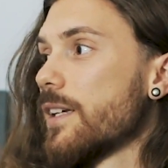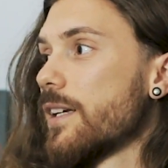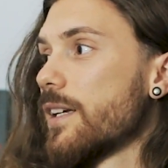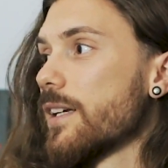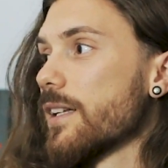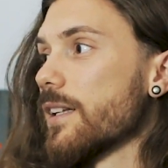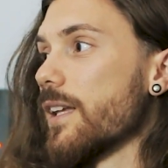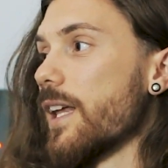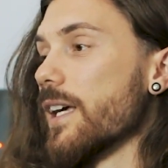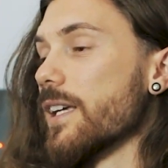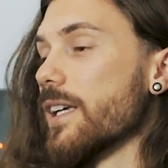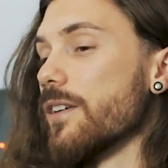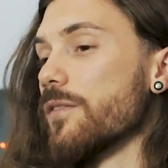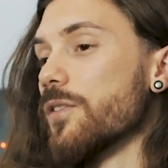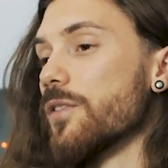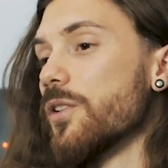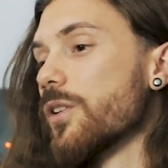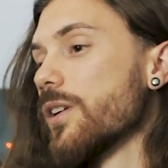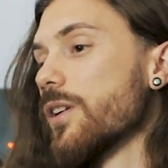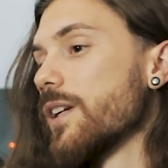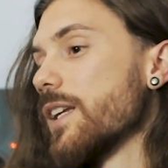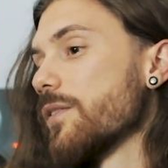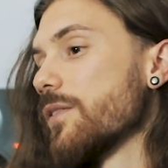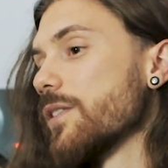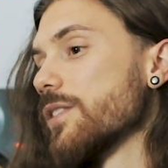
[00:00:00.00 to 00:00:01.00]
Like, if you
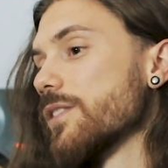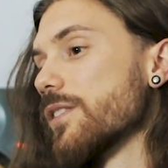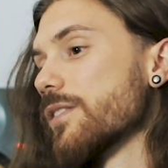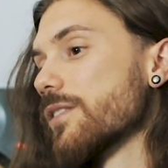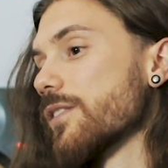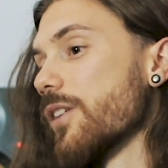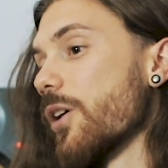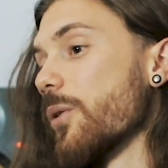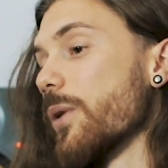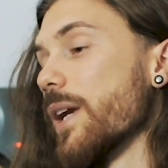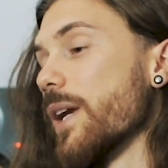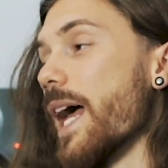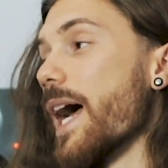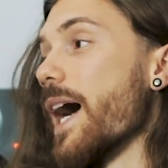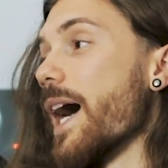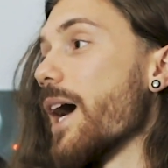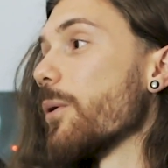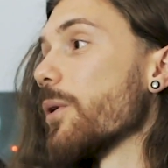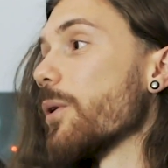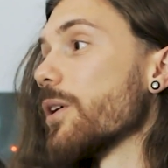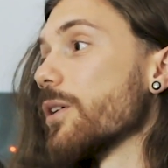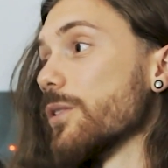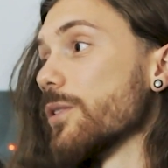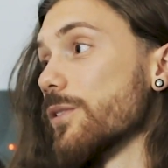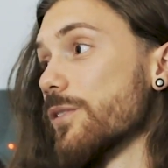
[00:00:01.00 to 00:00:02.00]
can even just go an
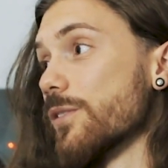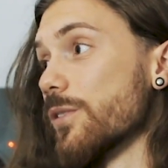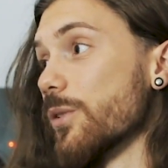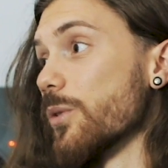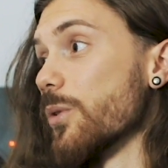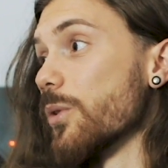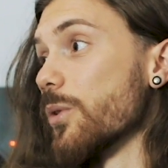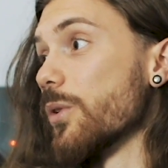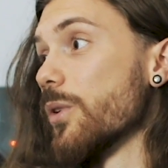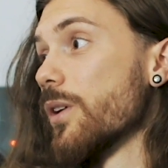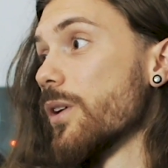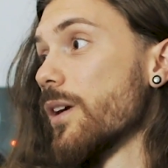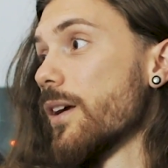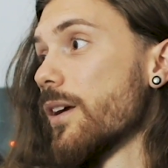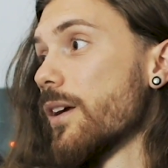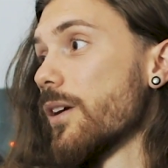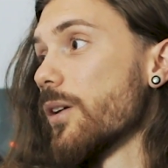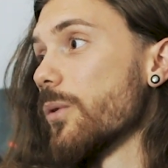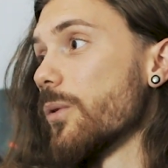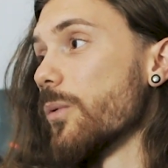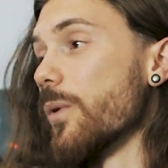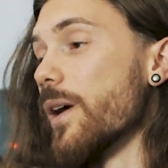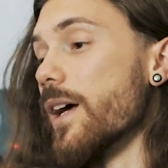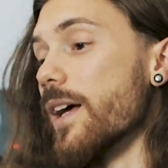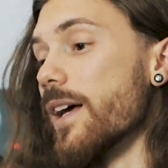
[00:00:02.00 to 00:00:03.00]
hour or two
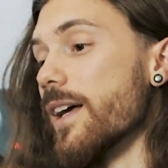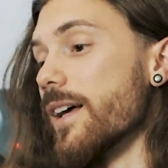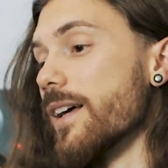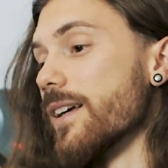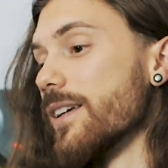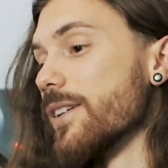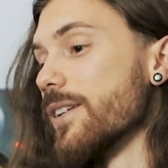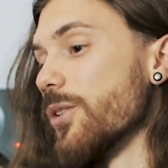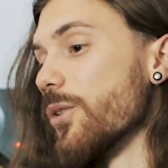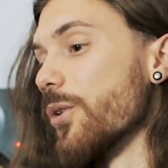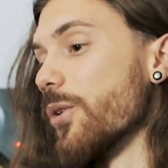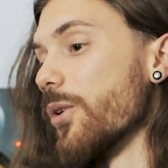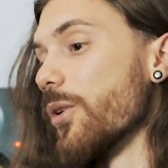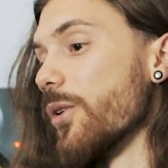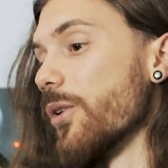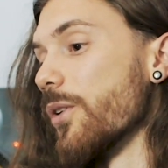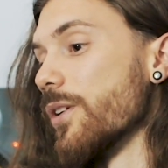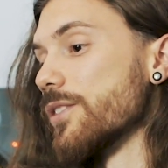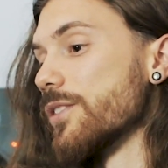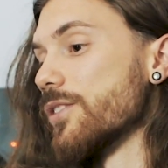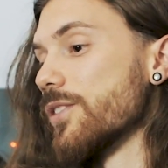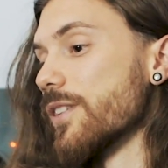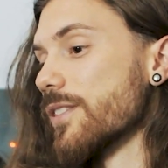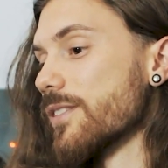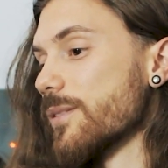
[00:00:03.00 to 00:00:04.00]
where
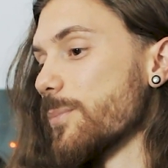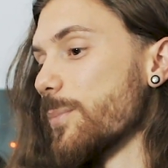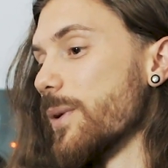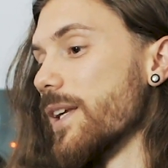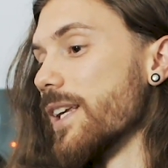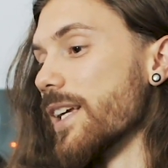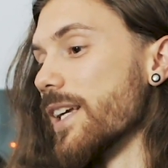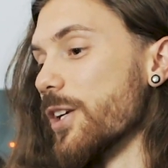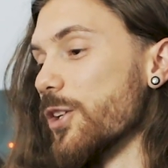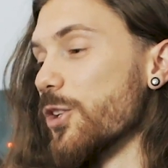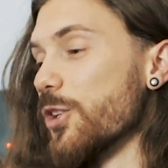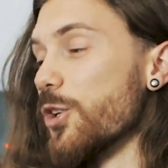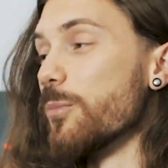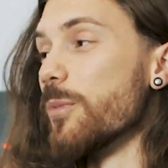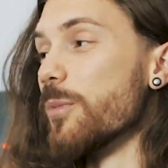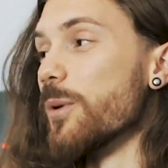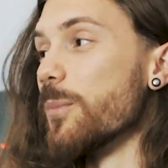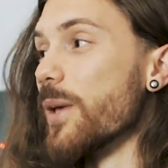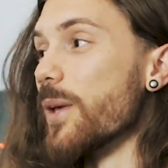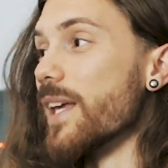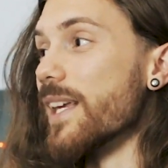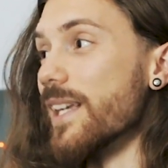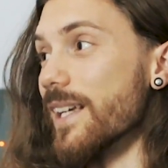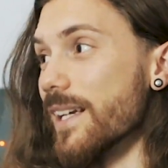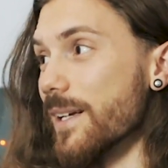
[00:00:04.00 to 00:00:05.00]
you're just being a human
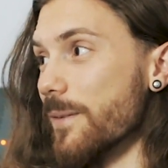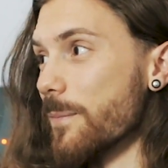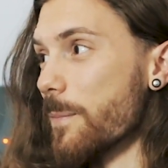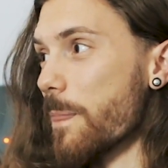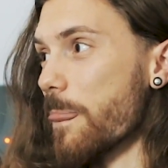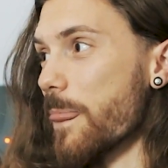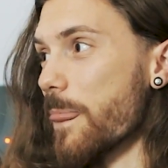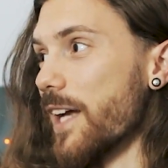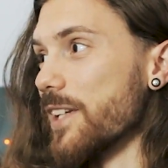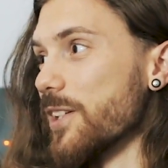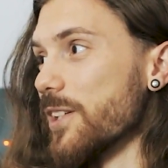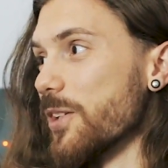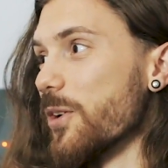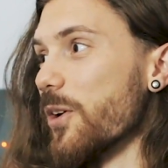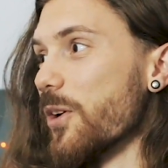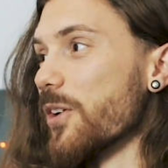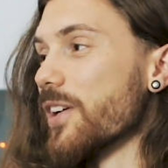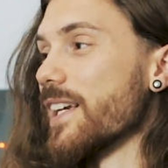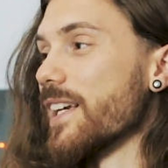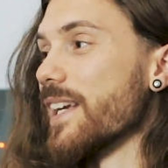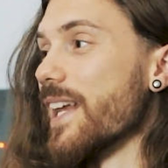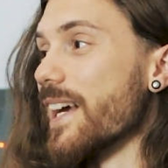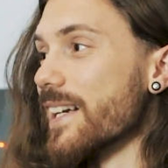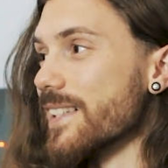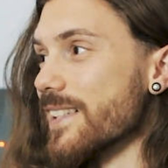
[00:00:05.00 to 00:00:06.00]
being and you're not
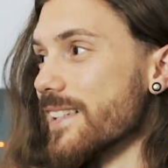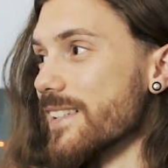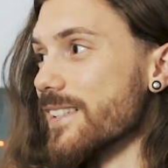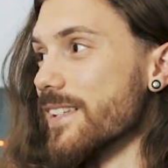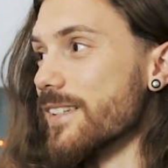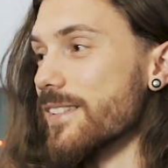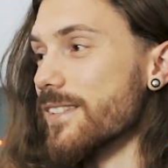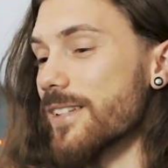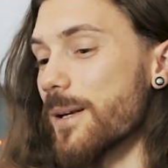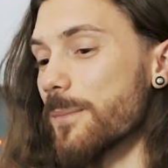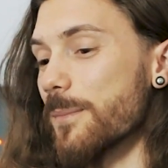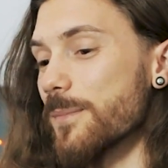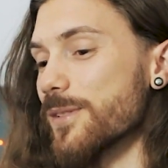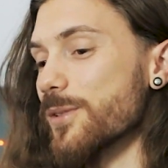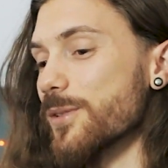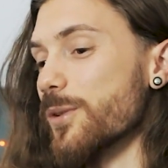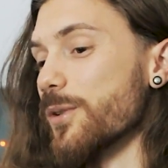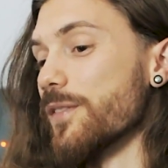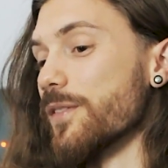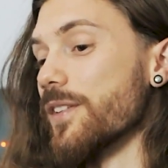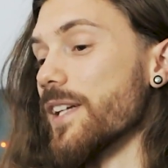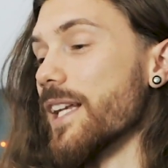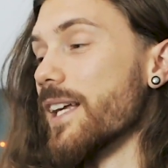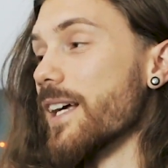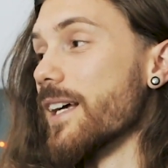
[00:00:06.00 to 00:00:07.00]
connected to some
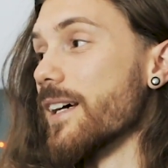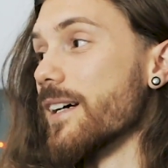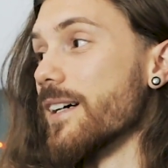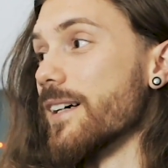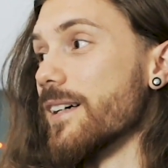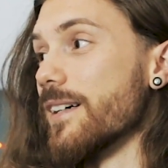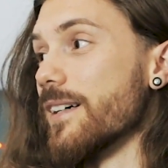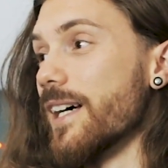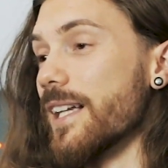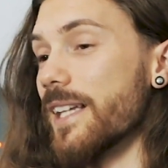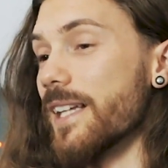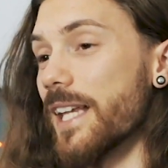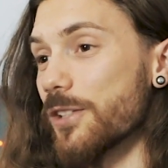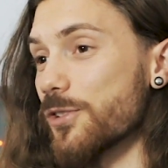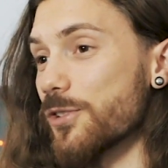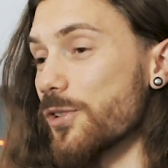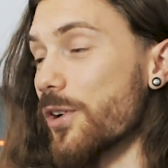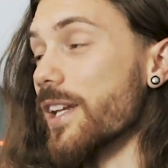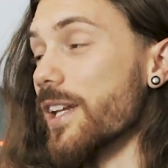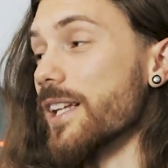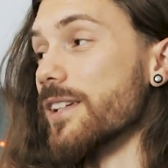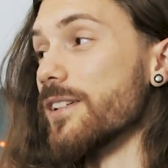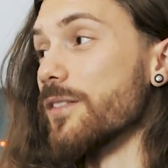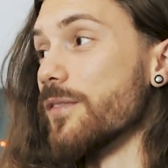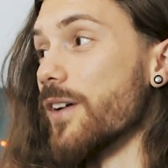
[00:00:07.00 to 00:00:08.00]
sort of
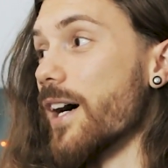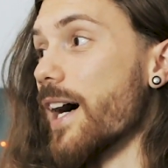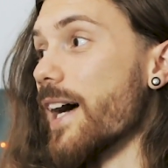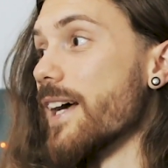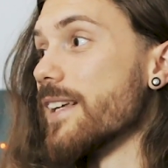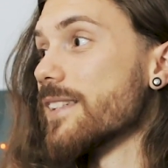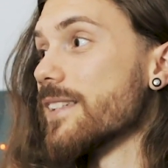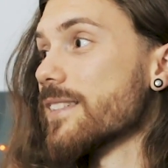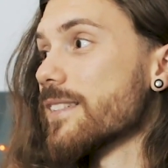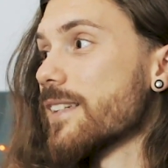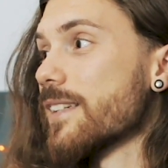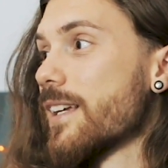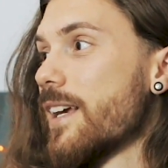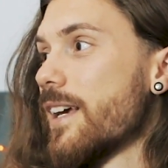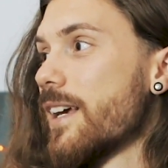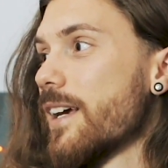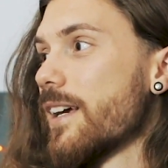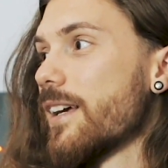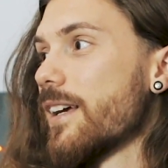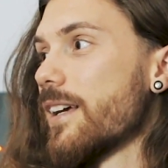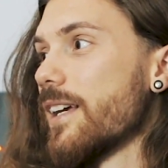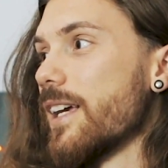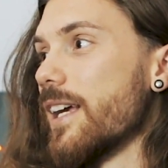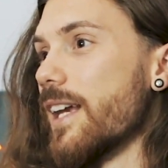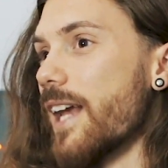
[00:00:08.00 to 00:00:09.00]
electronic device,
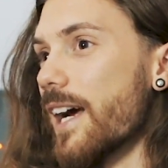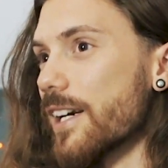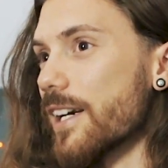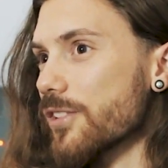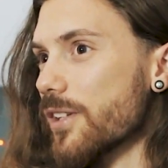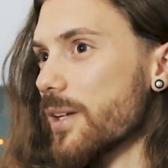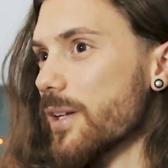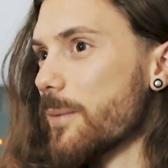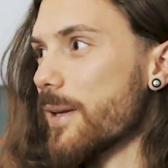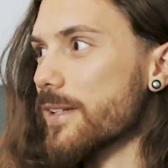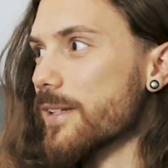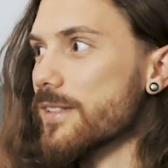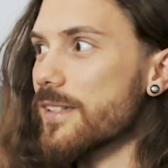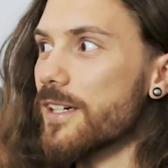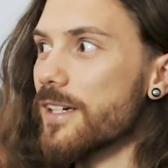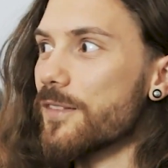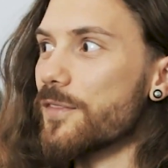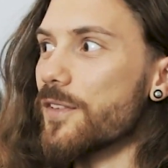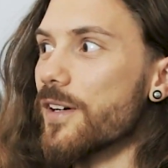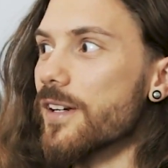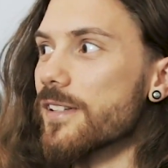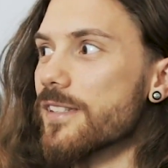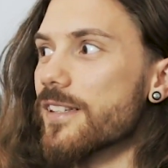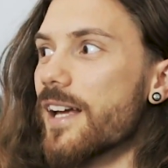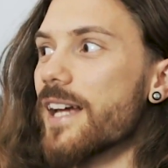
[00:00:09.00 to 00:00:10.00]
it actually makes a
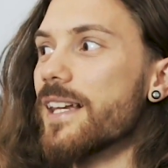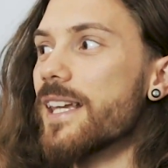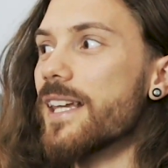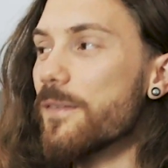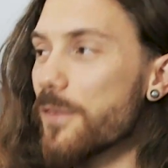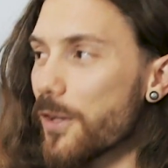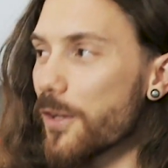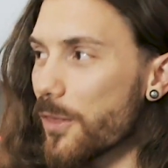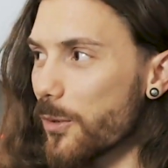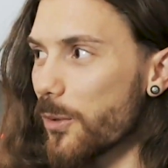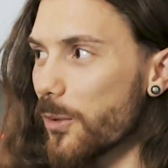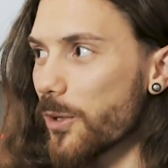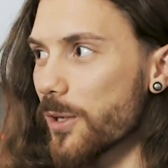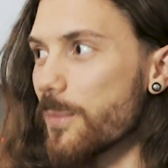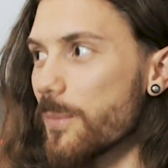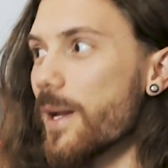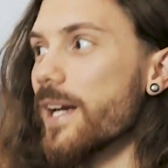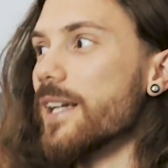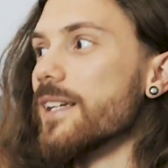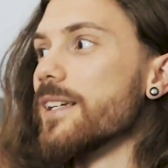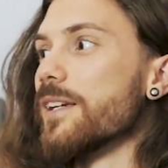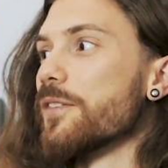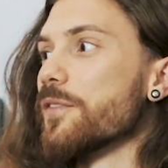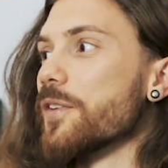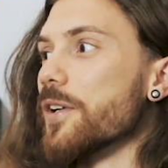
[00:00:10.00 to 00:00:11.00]
difference. I never thought it
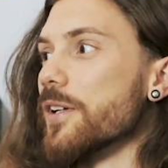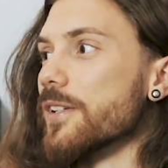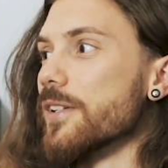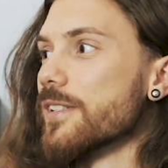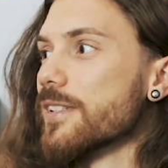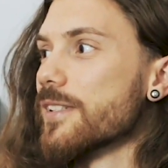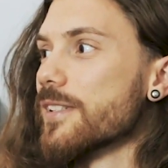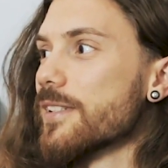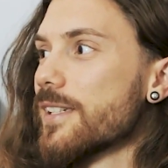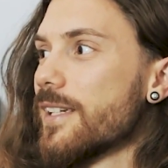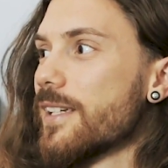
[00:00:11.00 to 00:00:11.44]
made a difference.